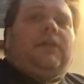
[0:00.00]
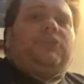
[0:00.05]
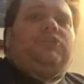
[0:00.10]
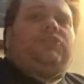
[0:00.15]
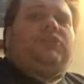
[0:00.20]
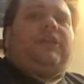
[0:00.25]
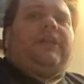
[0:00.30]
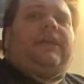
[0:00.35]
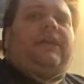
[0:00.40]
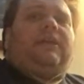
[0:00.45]
And
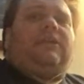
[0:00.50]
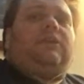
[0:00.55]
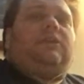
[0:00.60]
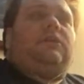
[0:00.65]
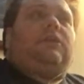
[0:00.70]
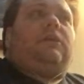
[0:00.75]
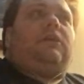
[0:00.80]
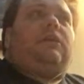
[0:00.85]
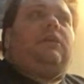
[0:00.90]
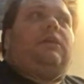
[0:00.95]
she can,
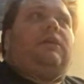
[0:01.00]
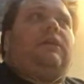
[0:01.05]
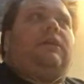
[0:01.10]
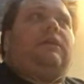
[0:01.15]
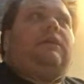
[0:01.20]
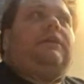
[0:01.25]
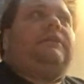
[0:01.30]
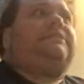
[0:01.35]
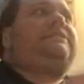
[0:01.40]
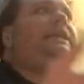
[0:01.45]

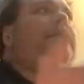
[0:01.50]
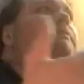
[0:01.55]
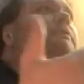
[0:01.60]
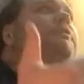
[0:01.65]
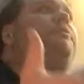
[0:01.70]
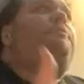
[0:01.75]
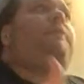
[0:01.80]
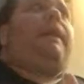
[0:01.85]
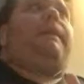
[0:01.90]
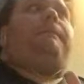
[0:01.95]
and same
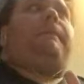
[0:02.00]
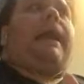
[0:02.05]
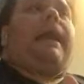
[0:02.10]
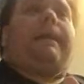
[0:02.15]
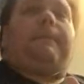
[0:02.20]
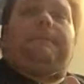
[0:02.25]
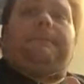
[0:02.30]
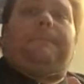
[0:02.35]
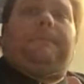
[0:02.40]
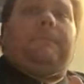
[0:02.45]
with my
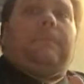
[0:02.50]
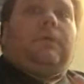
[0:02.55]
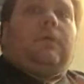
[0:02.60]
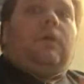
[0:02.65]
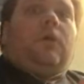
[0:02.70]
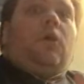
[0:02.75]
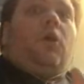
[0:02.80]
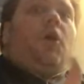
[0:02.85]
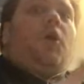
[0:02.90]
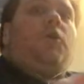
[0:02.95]
mom.
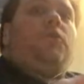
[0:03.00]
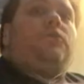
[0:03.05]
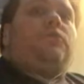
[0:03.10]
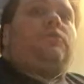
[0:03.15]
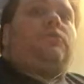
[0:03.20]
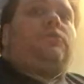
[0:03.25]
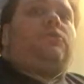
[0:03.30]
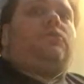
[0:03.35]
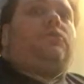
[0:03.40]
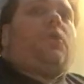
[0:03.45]

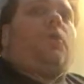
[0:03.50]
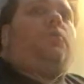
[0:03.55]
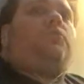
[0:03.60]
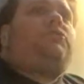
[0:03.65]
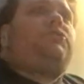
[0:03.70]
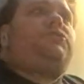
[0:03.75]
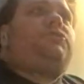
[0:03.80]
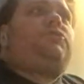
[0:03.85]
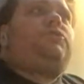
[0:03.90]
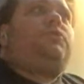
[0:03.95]

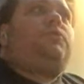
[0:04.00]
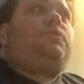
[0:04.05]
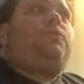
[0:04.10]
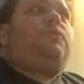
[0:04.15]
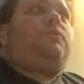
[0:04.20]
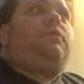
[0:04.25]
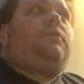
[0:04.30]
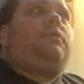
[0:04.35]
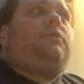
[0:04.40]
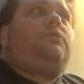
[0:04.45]
Those
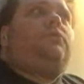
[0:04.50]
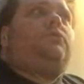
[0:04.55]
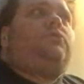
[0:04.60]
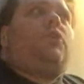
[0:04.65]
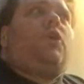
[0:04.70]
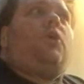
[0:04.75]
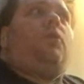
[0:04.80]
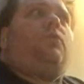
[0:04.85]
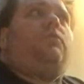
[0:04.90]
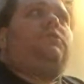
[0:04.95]
two
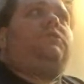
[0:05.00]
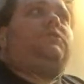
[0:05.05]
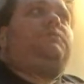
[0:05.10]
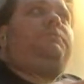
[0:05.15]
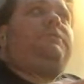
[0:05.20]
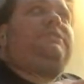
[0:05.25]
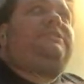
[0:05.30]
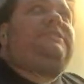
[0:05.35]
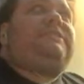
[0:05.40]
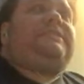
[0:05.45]
know
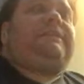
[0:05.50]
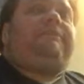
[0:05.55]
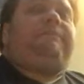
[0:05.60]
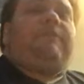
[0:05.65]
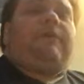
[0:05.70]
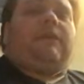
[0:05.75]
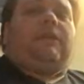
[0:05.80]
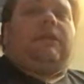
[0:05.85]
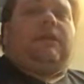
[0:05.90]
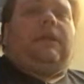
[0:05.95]

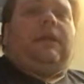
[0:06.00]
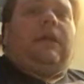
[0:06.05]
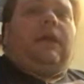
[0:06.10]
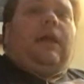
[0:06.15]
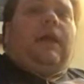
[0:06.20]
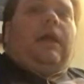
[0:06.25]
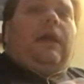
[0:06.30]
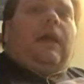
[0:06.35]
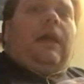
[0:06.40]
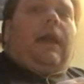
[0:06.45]
specifically
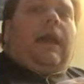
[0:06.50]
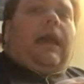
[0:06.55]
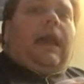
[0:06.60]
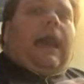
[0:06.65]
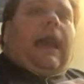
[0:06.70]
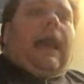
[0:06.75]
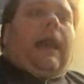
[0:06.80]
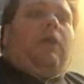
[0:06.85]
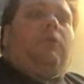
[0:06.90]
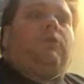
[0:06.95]

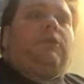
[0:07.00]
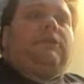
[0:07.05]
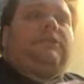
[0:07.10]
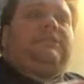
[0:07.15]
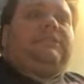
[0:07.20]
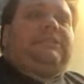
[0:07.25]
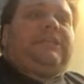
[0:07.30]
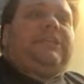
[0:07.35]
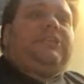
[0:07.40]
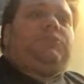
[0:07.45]
how to
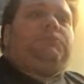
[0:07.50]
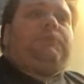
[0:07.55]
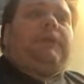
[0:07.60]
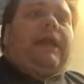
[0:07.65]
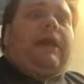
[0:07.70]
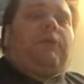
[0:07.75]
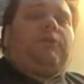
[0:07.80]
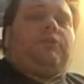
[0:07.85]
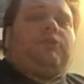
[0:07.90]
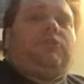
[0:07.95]
teach me
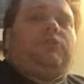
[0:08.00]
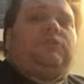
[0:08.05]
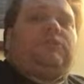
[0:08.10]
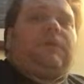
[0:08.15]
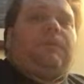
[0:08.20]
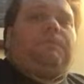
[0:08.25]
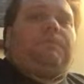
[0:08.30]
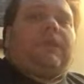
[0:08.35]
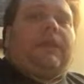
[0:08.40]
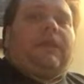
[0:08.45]
how to do
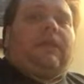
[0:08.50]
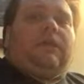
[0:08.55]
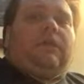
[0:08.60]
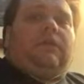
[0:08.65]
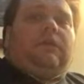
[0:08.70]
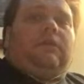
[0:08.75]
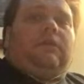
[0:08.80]
something.